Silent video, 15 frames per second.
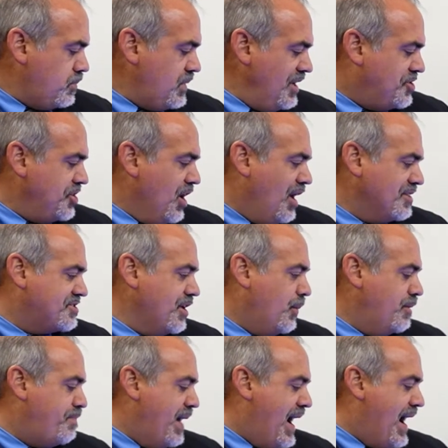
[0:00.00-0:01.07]
She also
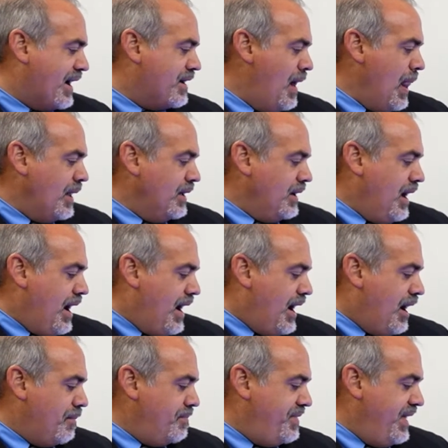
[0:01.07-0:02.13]
would back
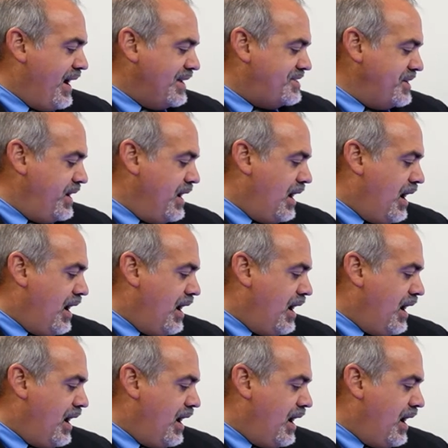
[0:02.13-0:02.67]
the idea